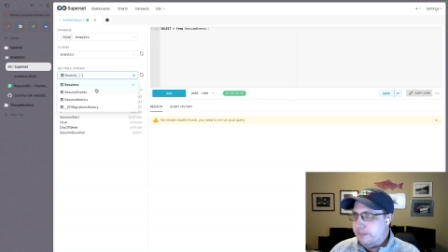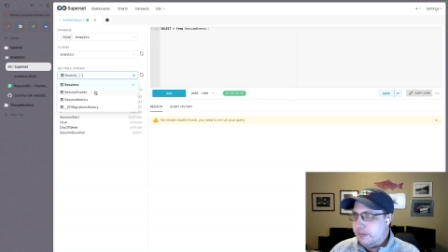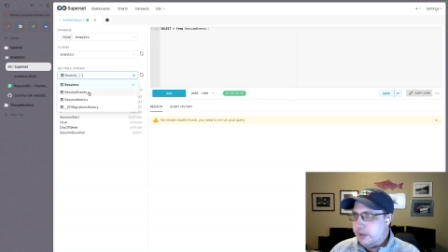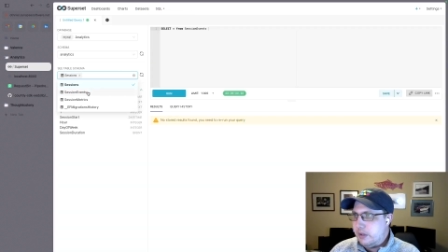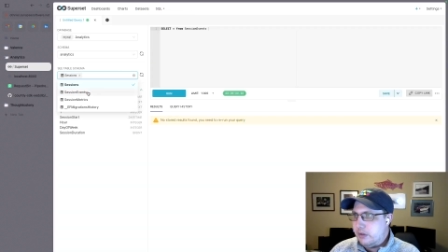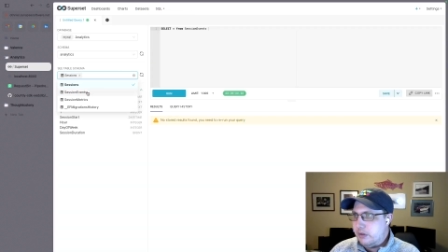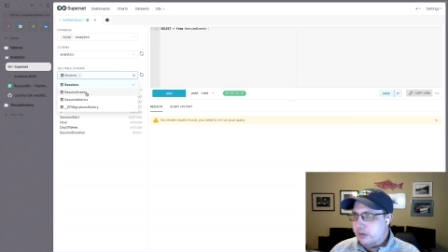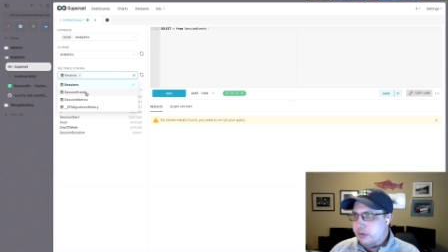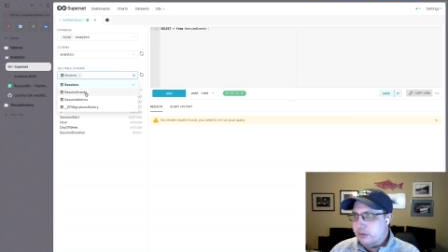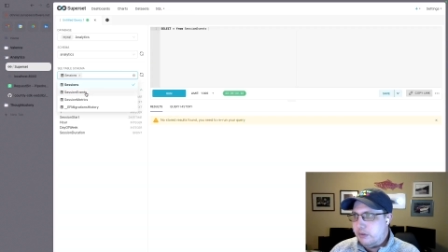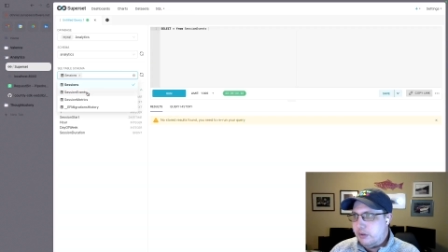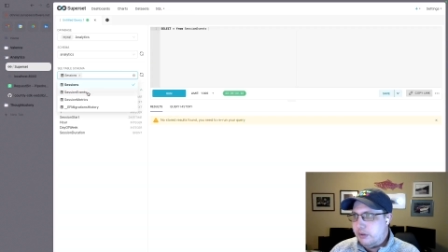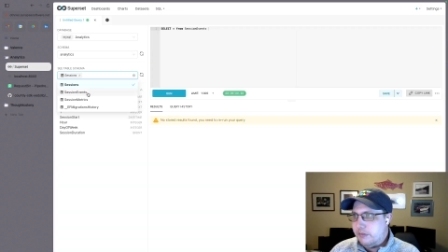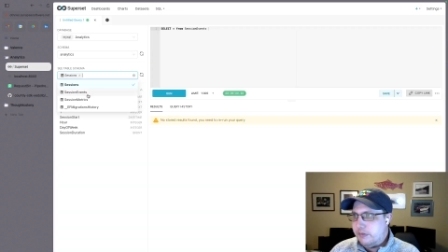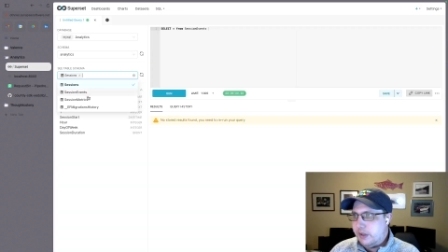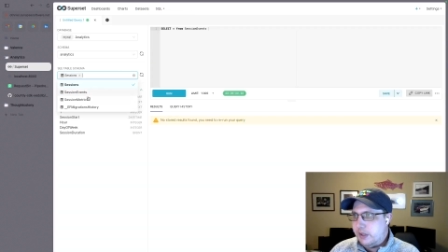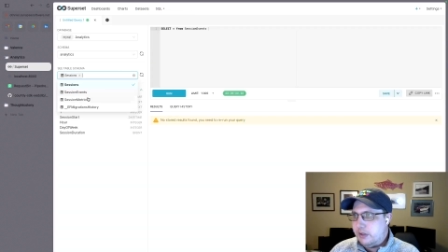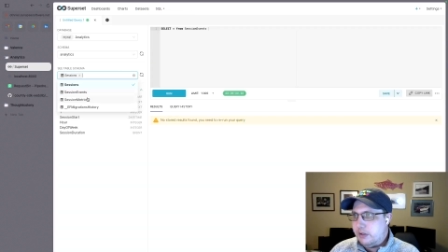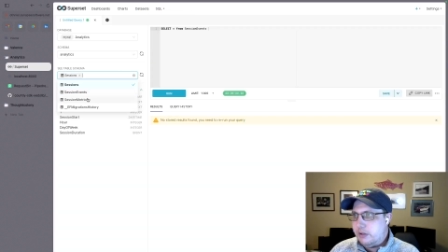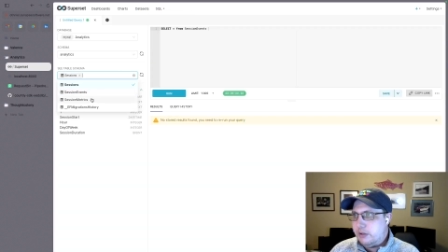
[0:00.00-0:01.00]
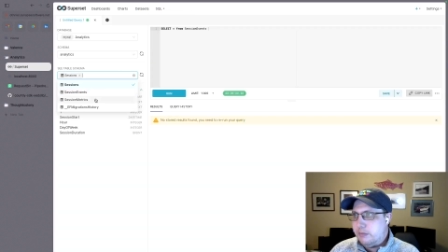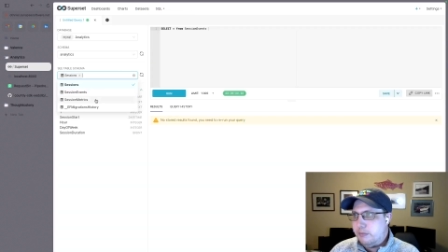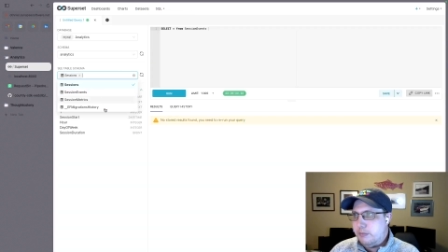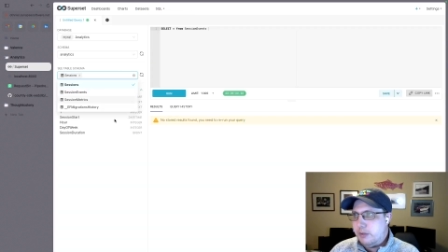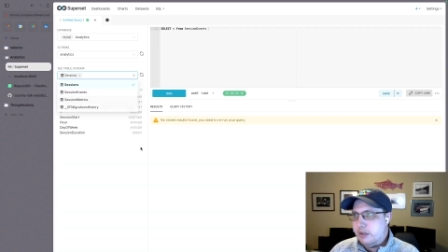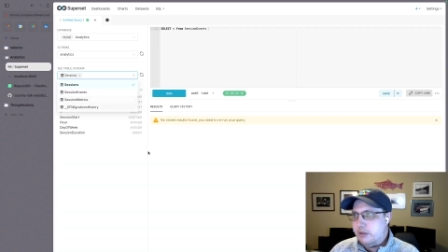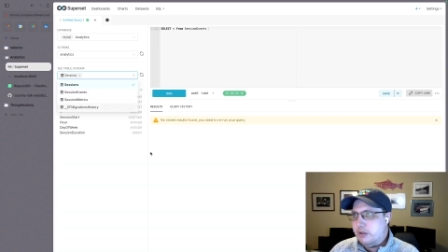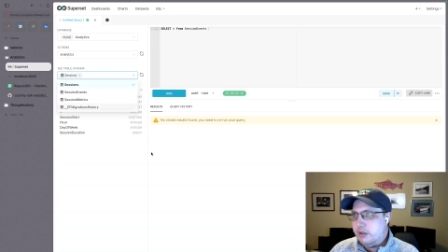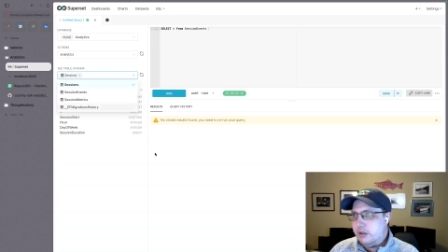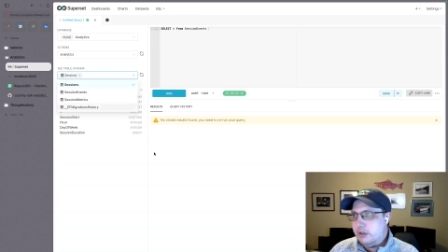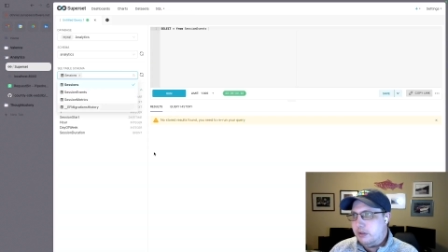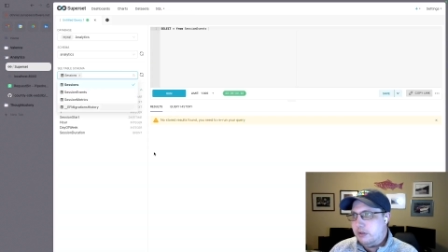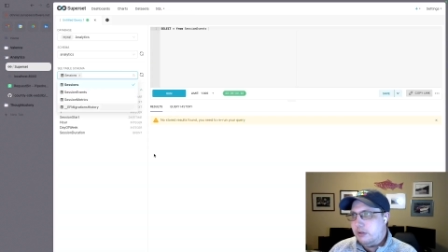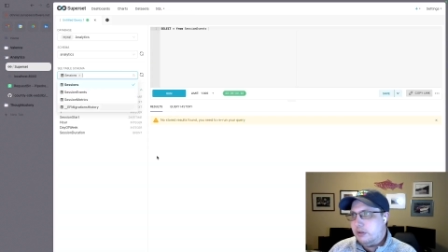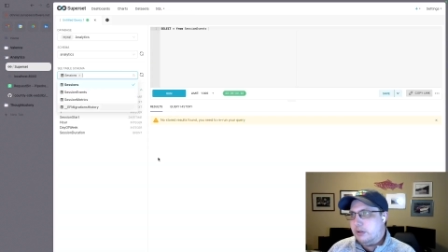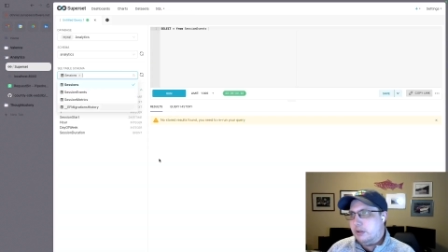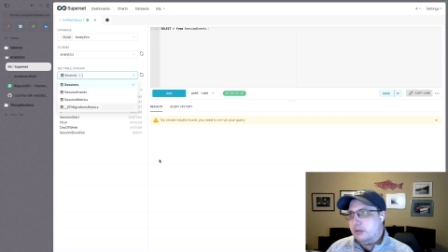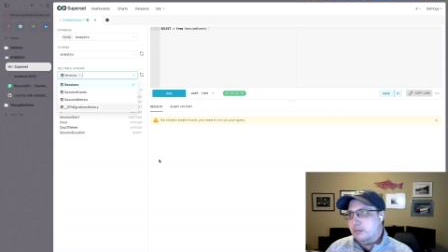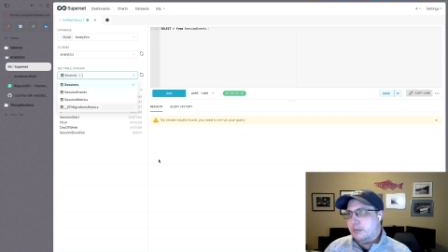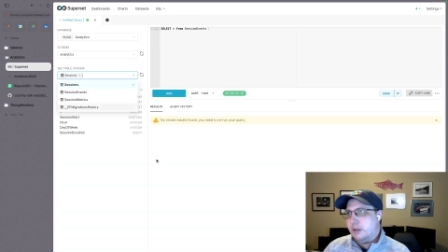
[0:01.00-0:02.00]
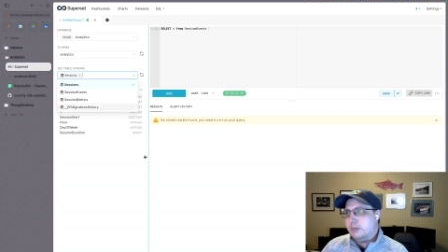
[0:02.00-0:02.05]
you know, events, metrics. It